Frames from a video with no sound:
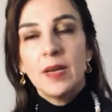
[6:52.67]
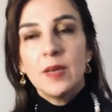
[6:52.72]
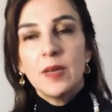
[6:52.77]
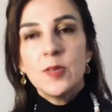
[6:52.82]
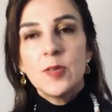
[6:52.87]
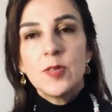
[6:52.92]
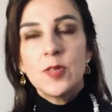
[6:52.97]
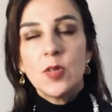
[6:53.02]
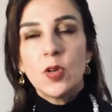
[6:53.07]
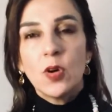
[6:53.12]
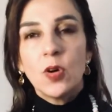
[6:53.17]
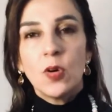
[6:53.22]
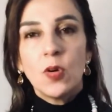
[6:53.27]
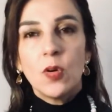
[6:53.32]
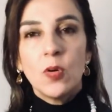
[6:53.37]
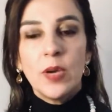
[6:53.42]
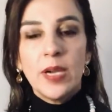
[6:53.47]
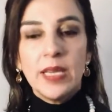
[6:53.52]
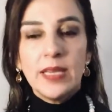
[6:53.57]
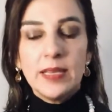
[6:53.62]

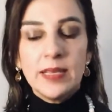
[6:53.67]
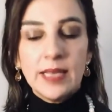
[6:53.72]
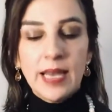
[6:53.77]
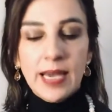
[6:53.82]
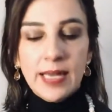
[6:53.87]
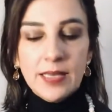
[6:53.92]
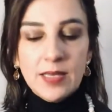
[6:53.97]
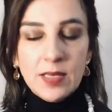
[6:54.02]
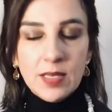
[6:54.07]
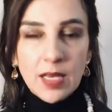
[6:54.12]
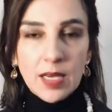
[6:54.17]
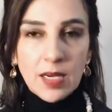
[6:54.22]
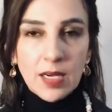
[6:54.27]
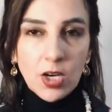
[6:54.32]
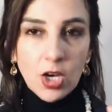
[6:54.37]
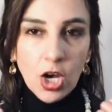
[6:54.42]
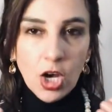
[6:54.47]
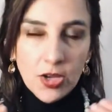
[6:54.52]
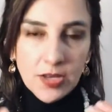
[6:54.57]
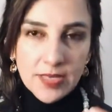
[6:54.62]
So in that
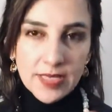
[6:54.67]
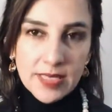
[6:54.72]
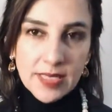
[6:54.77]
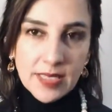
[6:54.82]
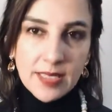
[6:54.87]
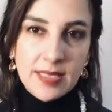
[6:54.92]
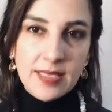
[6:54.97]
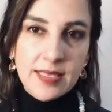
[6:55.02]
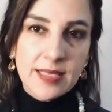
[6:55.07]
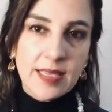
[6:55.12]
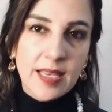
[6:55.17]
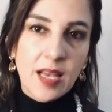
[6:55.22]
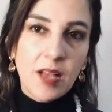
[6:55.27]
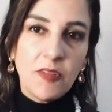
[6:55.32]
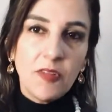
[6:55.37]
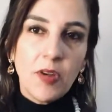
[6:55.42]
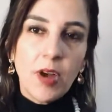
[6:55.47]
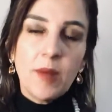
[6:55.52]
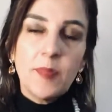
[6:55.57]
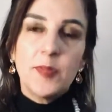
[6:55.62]
constant
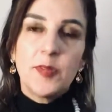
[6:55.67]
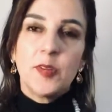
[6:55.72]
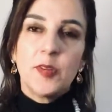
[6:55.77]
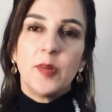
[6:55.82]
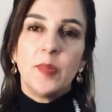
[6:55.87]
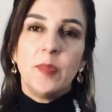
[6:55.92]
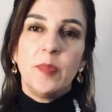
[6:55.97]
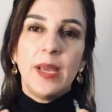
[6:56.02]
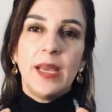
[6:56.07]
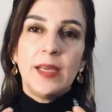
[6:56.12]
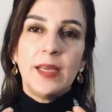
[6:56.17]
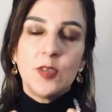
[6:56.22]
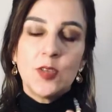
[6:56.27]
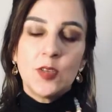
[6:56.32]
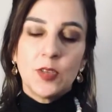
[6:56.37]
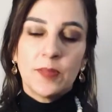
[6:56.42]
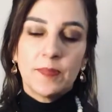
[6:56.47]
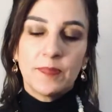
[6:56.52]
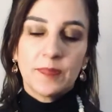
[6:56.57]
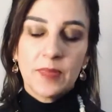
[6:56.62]

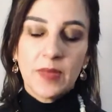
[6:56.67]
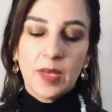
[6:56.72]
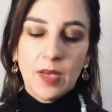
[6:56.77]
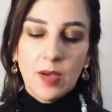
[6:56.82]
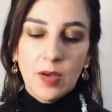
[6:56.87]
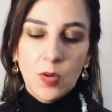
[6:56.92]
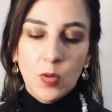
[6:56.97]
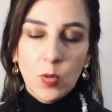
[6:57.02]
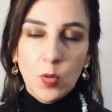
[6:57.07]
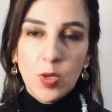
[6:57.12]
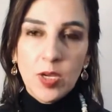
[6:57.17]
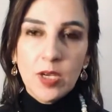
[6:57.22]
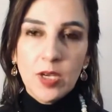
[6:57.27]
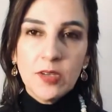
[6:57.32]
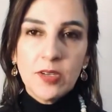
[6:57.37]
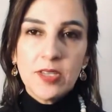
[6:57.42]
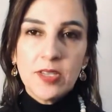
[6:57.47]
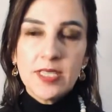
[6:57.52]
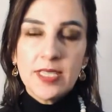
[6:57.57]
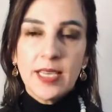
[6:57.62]
self-observation, we
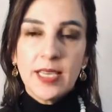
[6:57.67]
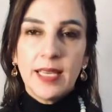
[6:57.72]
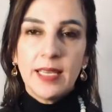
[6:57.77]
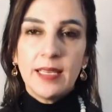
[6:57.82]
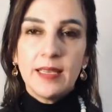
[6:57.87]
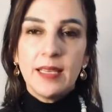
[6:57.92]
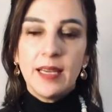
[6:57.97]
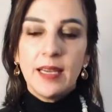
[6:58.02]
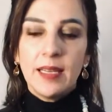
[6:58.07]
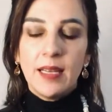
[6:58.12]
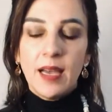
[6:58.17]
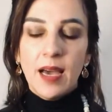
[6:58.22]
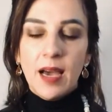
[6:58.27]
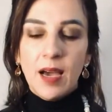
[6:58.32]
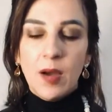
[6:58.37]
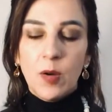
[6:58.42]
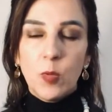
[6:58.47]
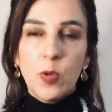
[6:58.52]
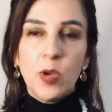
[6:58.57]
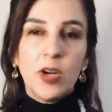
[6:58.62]
understand
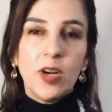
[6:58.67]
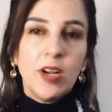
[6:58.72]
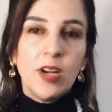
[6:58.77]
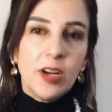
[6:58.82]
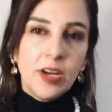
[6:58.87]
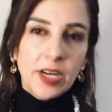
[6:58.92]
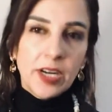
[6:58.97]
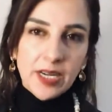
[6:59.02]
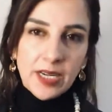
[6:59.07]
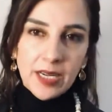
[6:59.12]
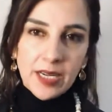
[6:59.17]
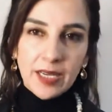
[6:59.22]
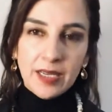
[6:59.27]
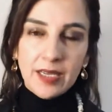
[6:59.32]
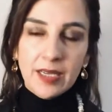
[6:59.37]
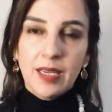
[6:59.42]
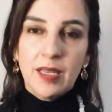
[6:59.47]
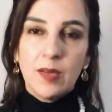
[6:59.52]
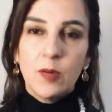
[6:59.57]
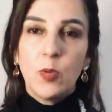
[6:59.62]
that we are learning
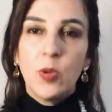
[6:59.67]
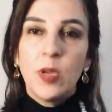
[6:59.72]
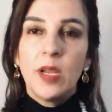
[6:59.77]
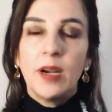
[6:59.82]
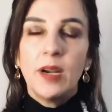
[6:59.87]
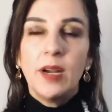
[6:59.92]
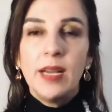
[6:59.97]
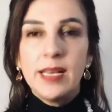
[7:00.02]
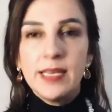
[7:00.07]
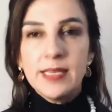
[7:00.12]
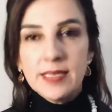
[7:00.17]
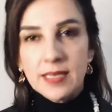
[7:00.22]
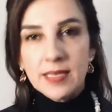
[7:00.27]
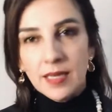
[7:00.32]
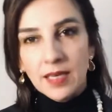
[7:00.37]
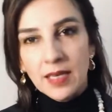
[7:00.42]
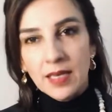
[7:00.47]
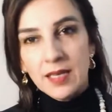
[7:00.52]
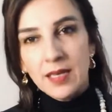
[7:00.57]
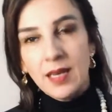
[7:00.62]
and we are
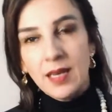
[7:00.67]
listening,